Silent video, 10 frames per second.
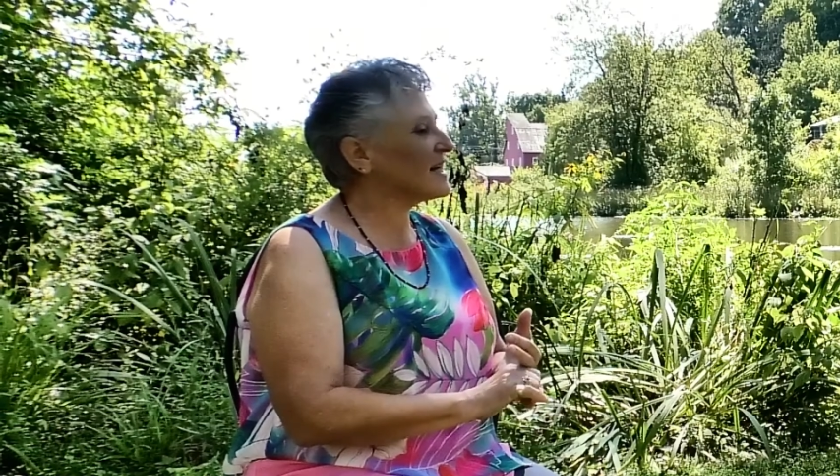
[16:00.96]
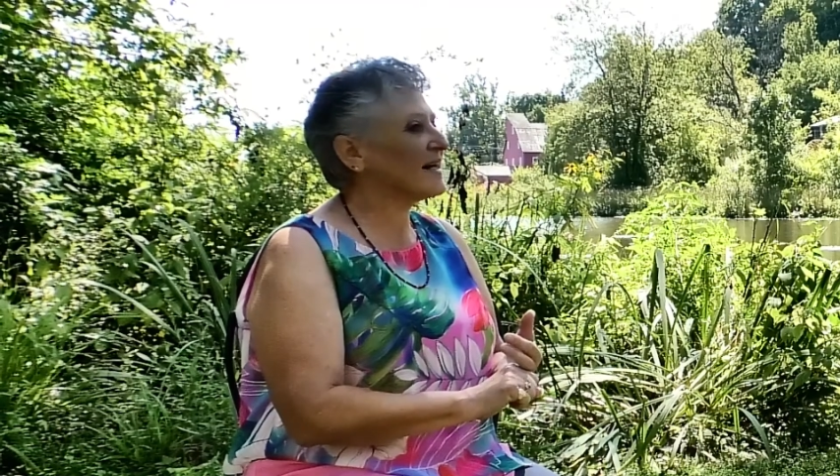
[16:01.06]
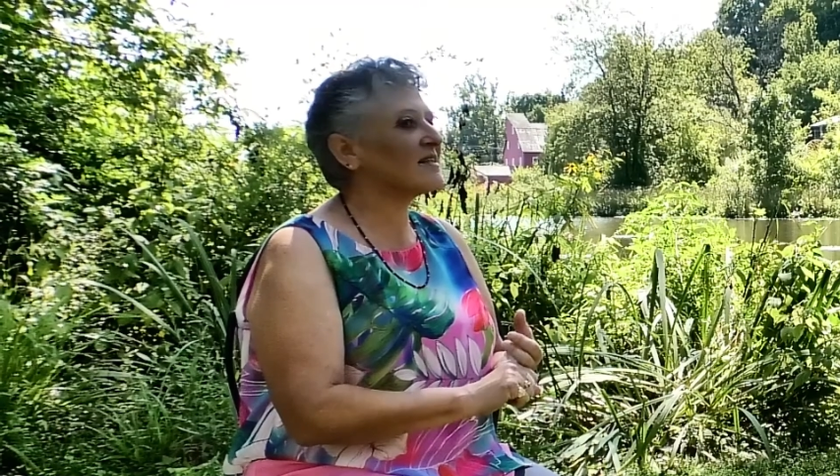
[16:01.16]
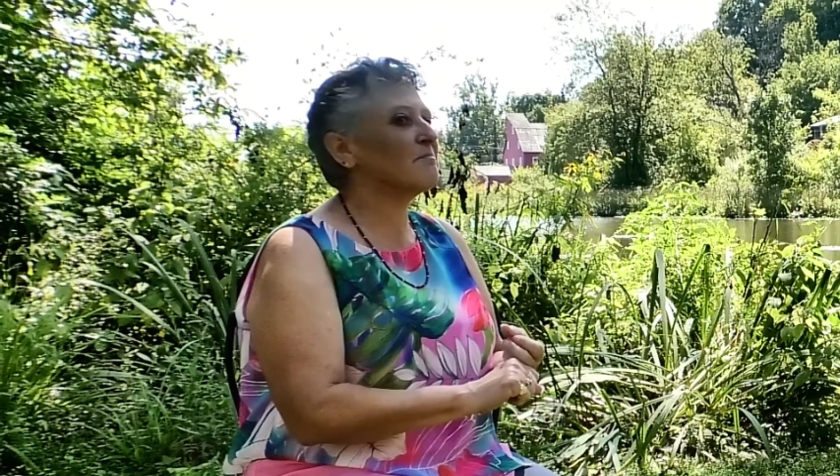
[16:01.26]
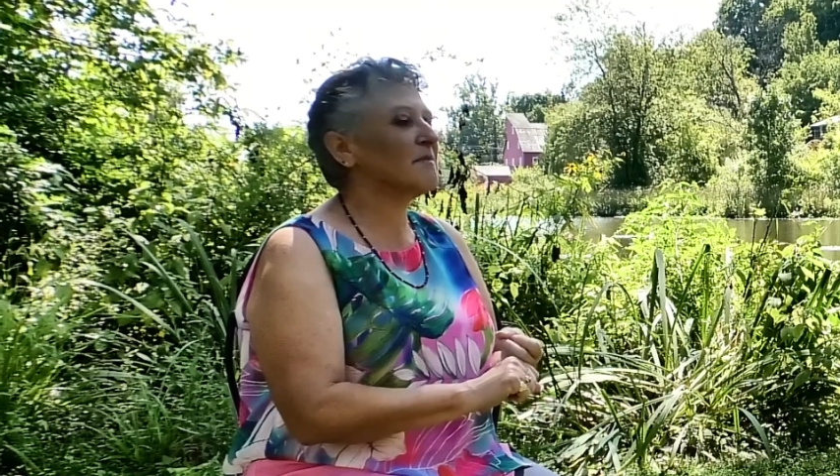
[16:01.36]

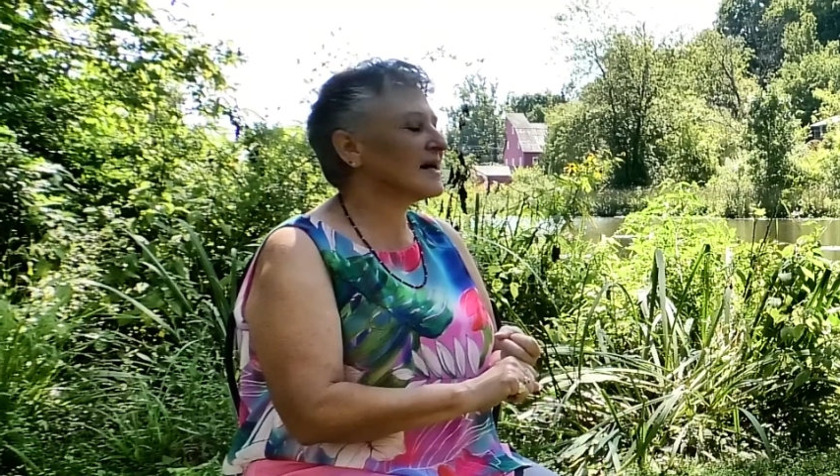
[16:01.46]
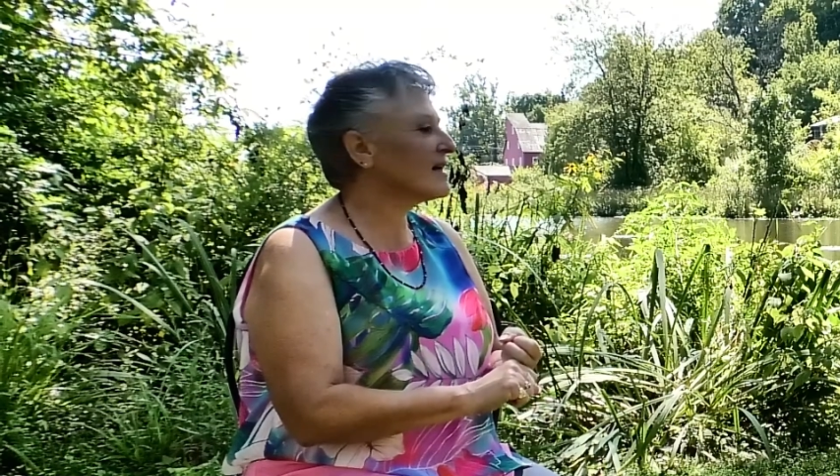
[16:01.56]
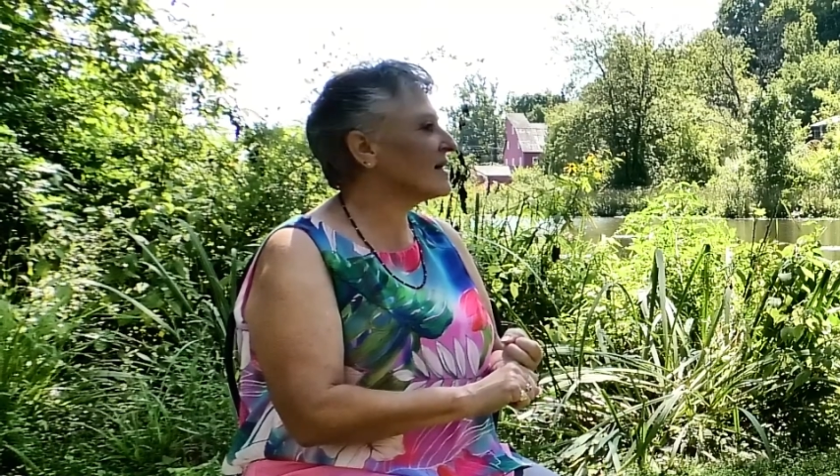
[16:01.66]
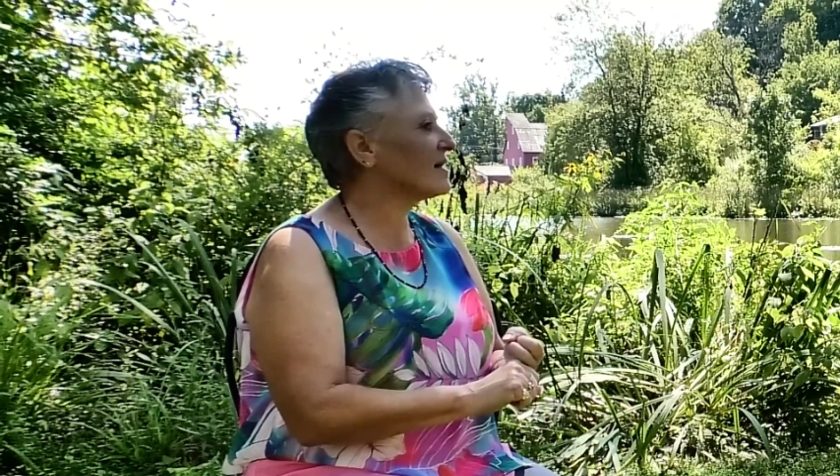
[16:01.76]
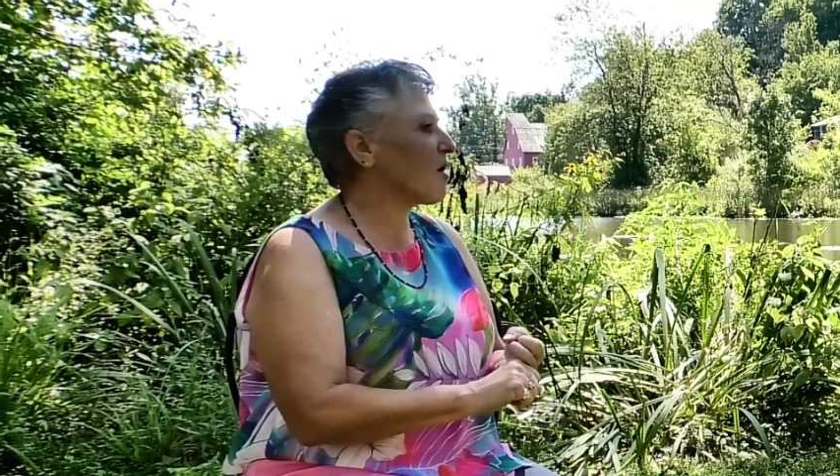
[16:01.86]
and to
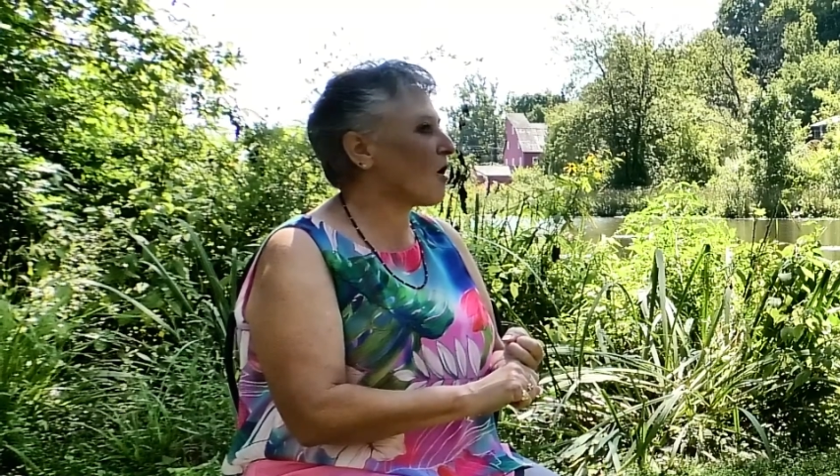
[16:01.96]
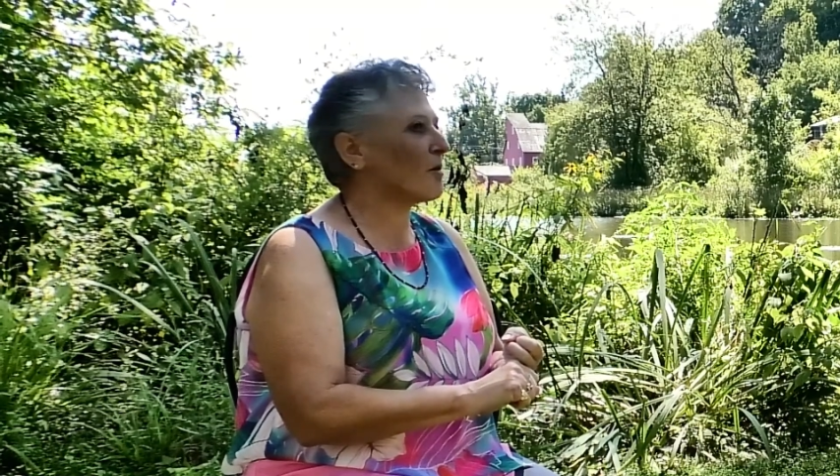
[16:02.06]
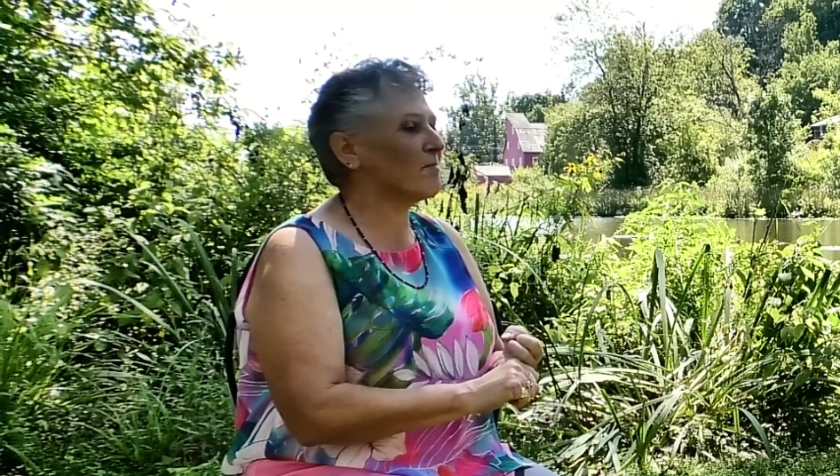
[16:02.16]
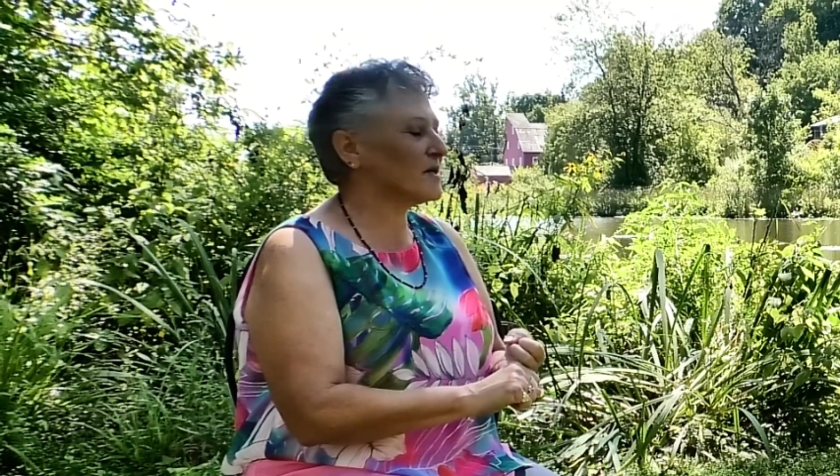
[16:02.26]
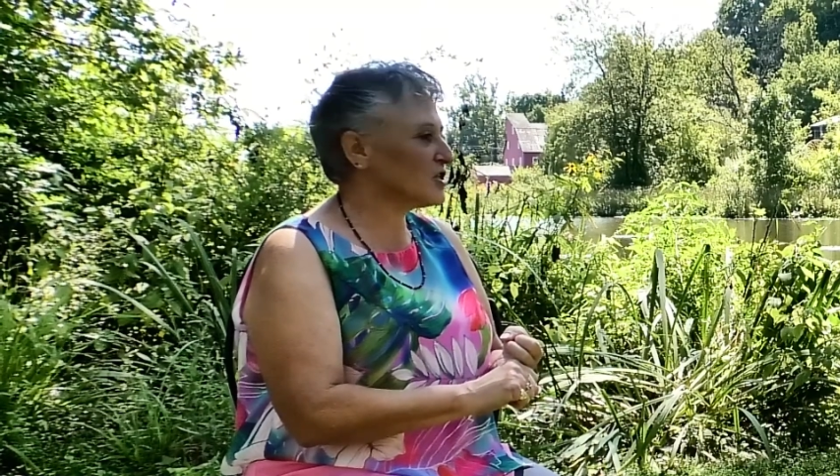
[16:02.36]
making
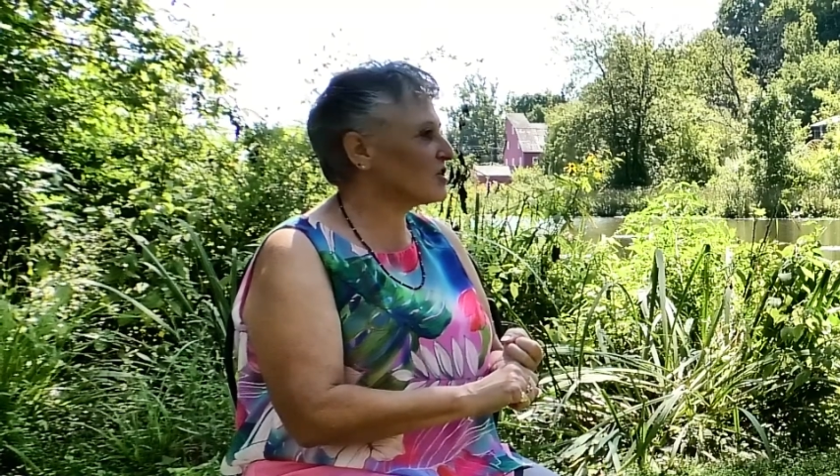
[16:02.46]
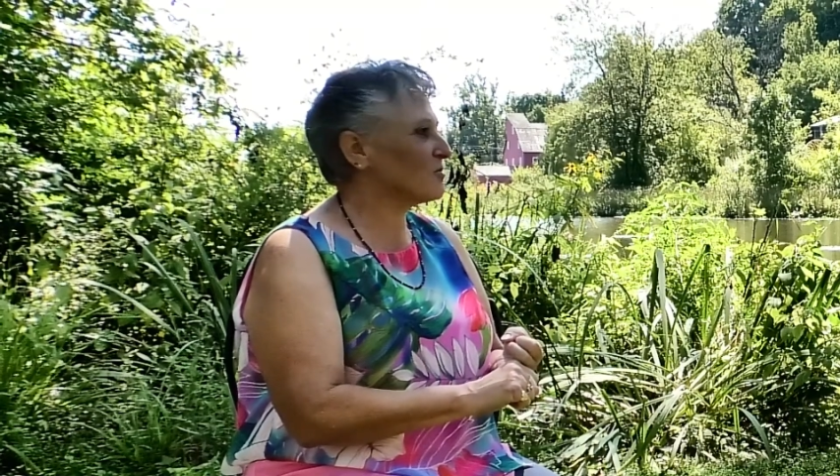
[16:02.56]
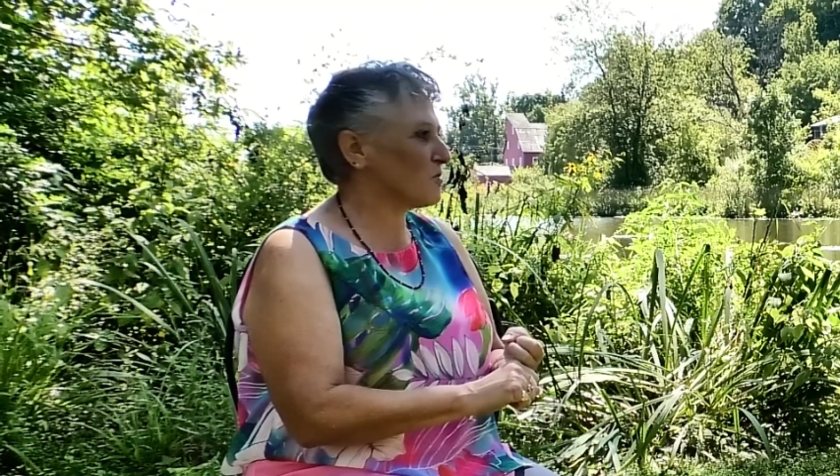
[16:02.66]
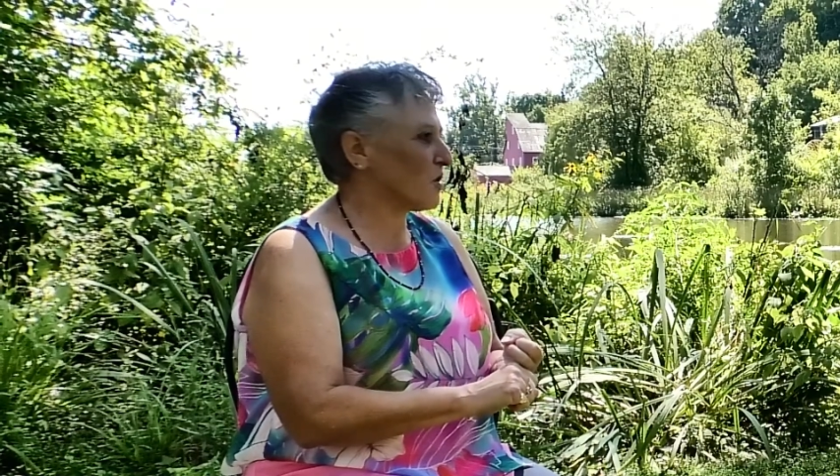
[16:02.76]
our mission